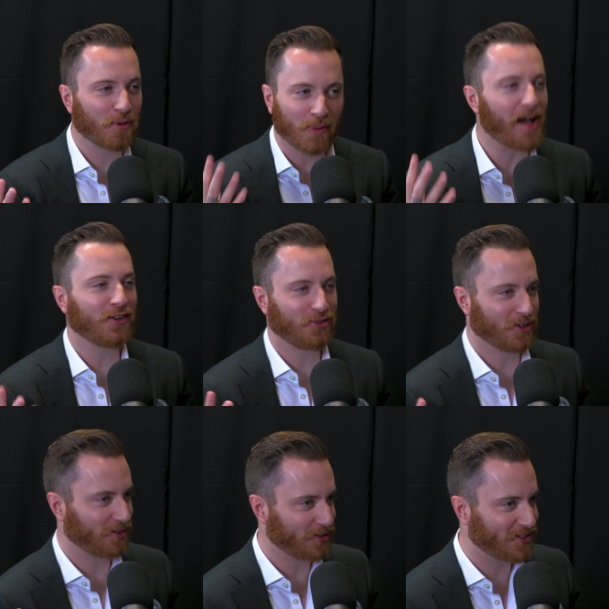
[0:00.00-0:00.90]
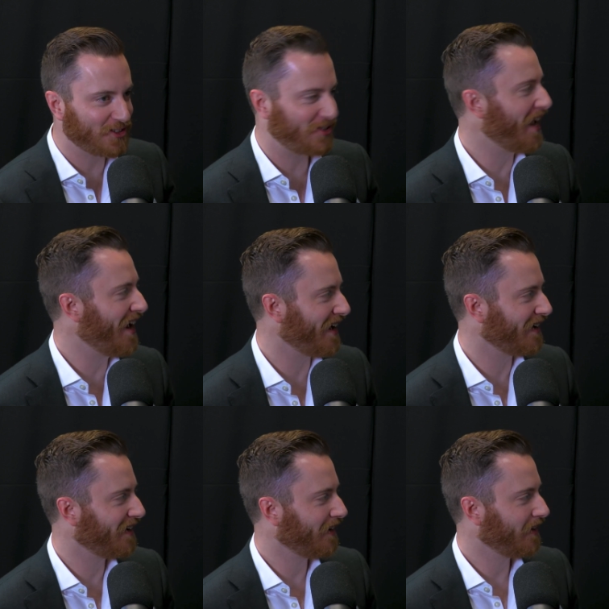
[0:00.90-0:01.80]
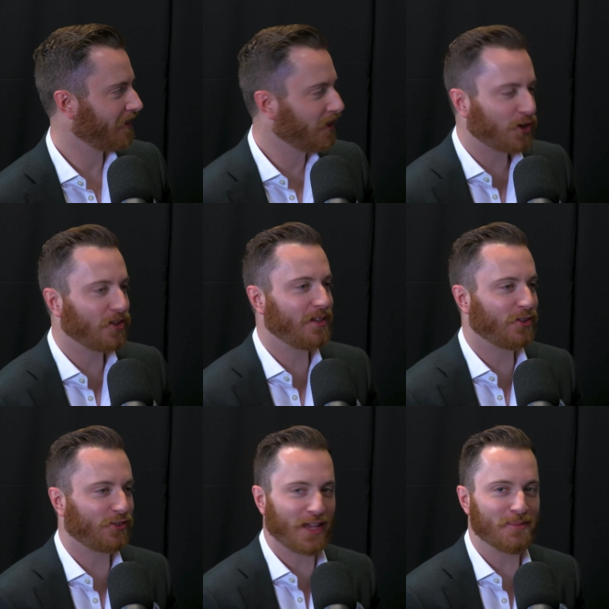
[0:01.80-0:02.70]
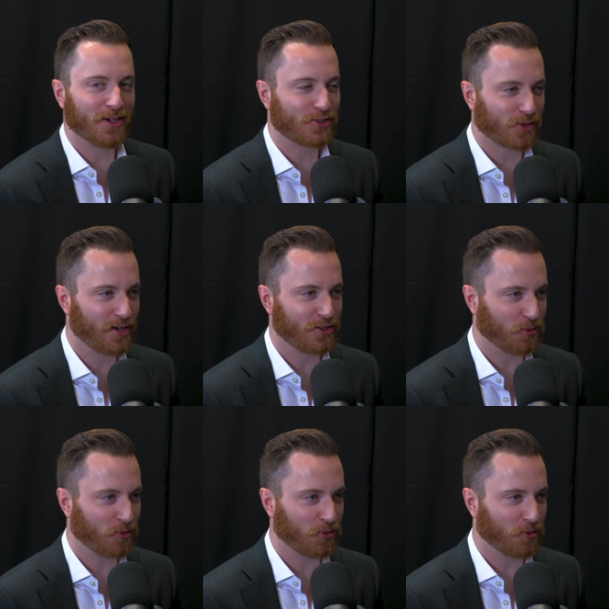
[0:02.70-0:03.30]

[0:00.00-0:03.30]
preposterous. It's insane. Literally, this statement is crazy.